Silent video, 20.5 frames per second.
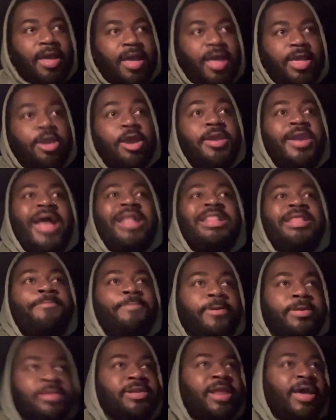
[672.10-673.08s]
You're not the
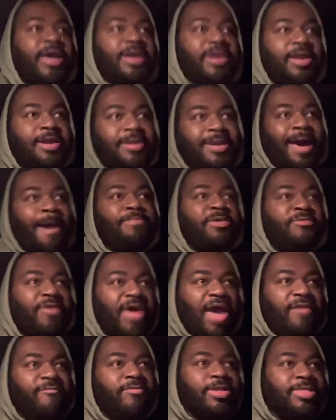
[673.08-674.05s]
person that can adapt if
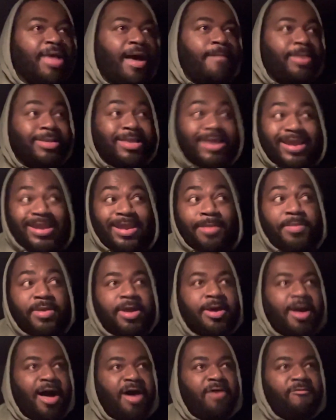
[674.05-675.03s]
every time there's any bit
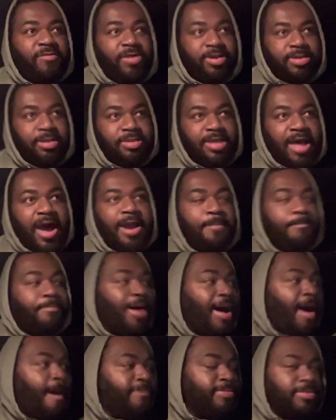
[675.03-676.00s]
of conflict, the tire
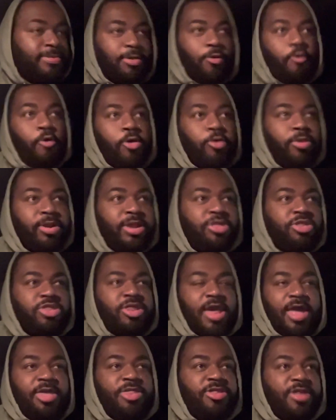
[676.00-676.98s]
pops, the oil needs
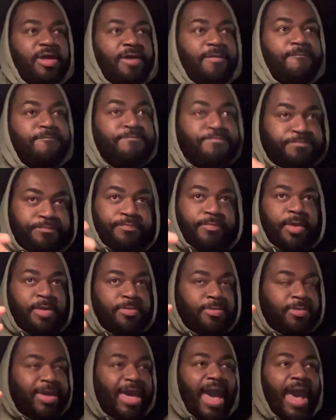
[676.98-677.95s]

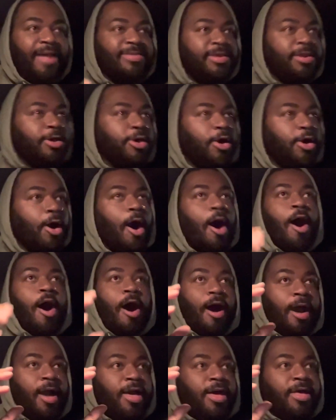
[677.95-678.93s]
changing, gas in the
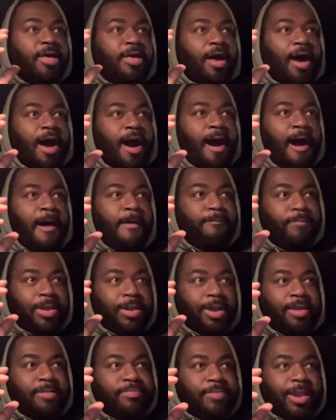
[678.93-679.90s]
car,
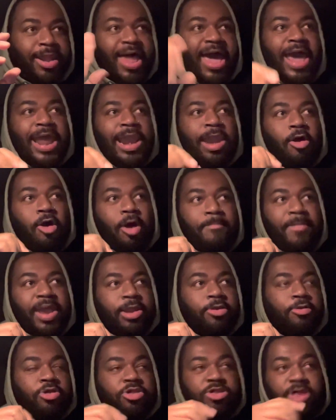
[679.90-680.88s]
um, landlord made
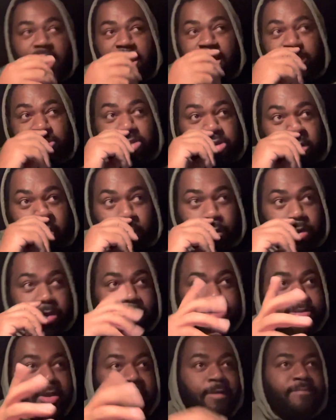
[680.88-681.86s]
new changes to
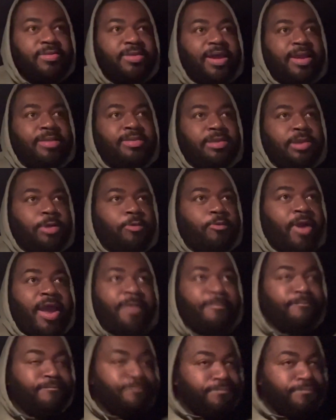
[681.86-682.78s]
your circumstance and your rent.